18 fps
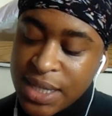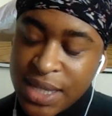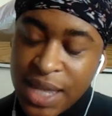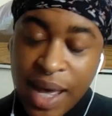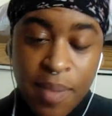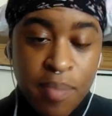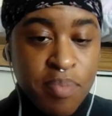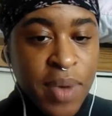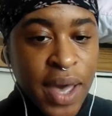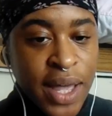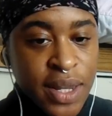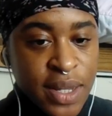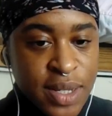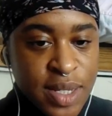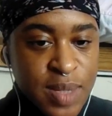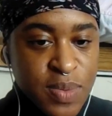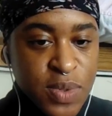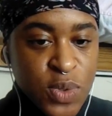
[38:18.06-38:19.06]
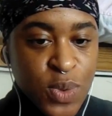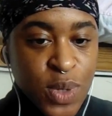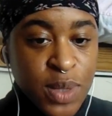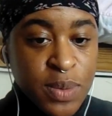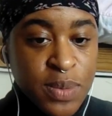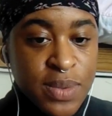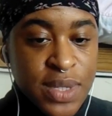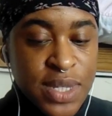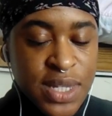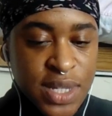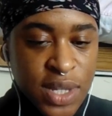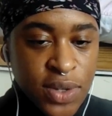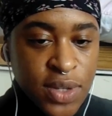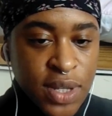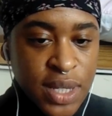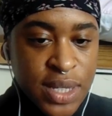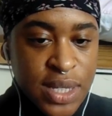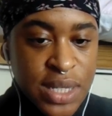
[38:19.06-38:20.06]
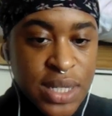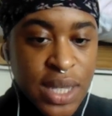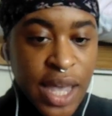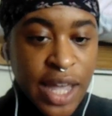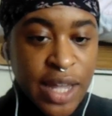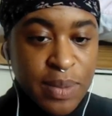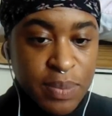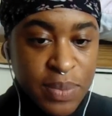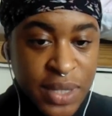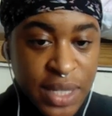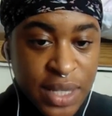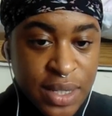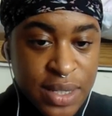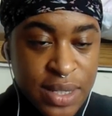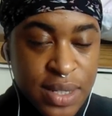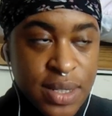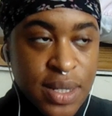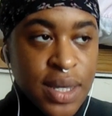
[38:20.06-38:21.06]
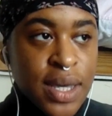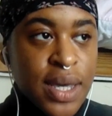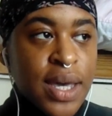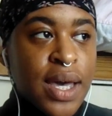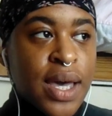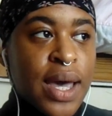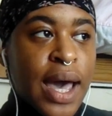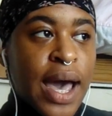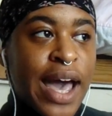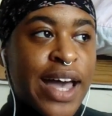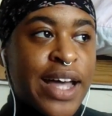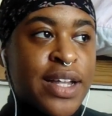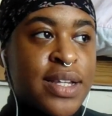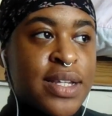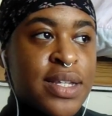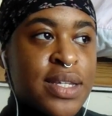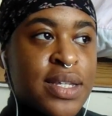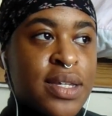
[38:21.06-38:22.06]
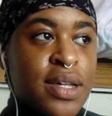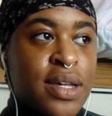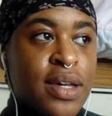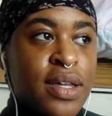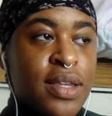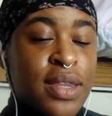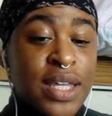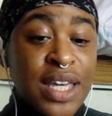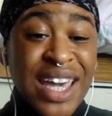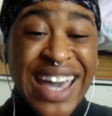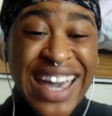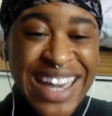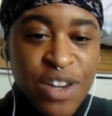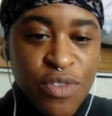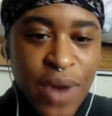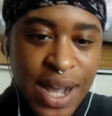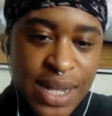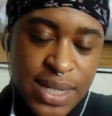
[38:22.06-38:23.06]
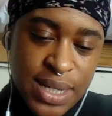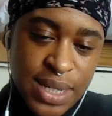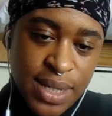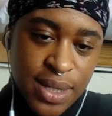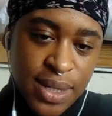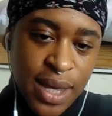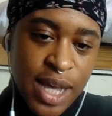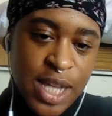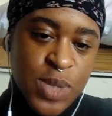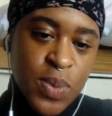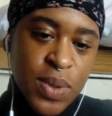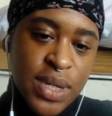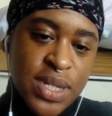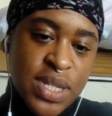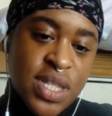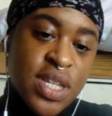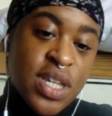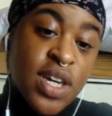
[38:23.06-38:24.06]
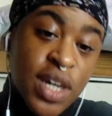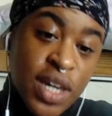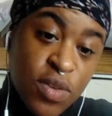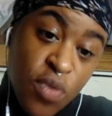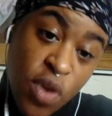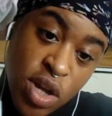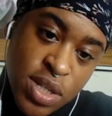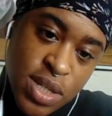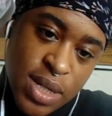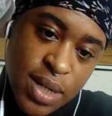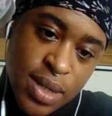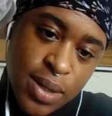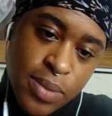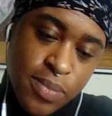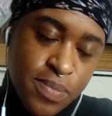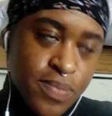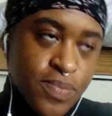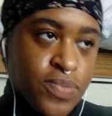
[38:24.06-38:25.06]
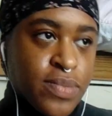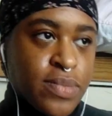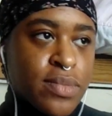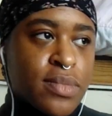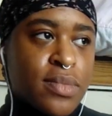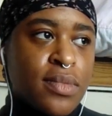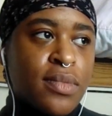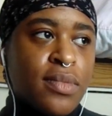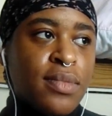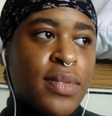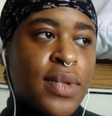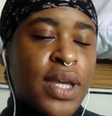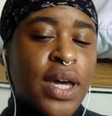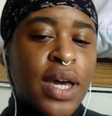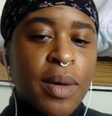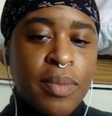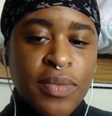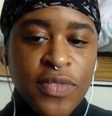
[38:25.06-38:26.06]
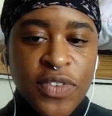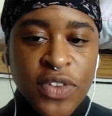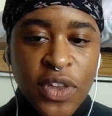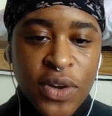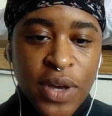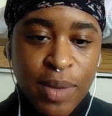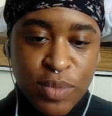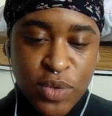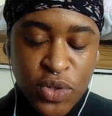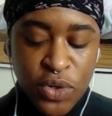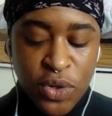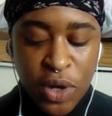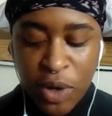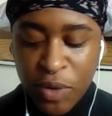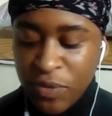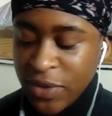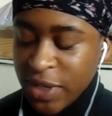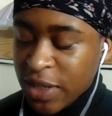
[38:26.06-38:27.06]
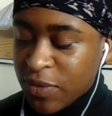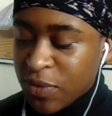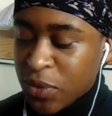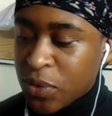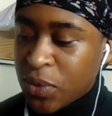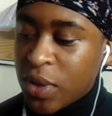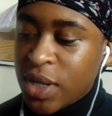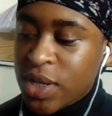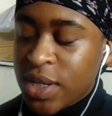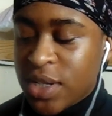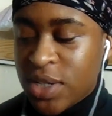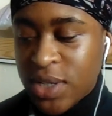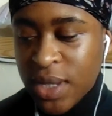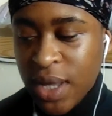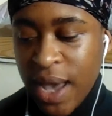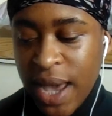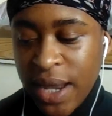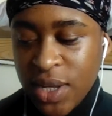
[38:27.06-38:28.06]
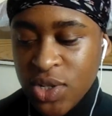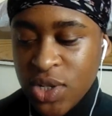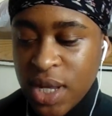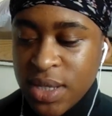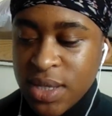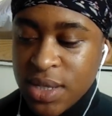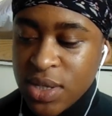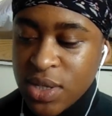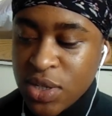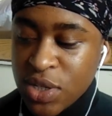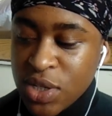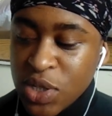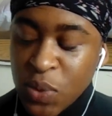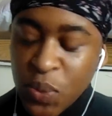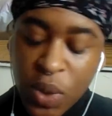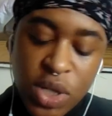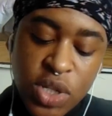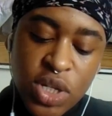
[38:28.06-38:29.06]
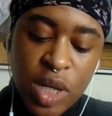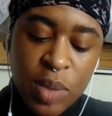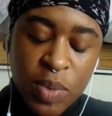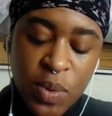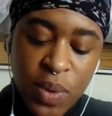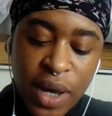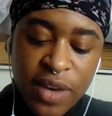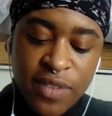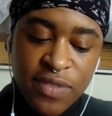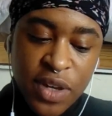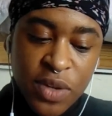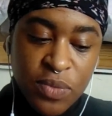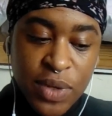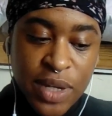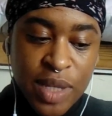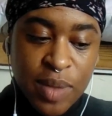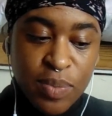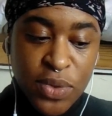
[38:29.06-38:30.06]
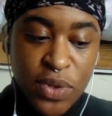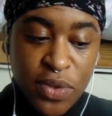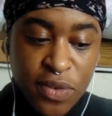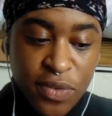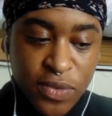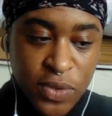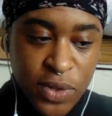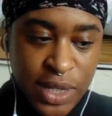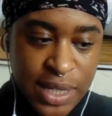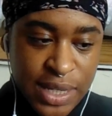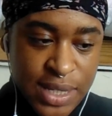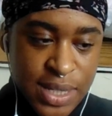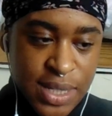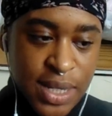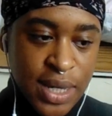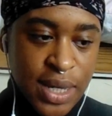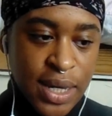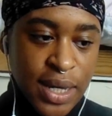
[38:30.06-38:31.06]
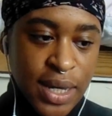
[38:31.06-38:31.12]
that balance between stillness and peace and the erratic as well as the erotic. For though I'm sure hopefully you've all had a chance to watch it, but what I find really beautiful is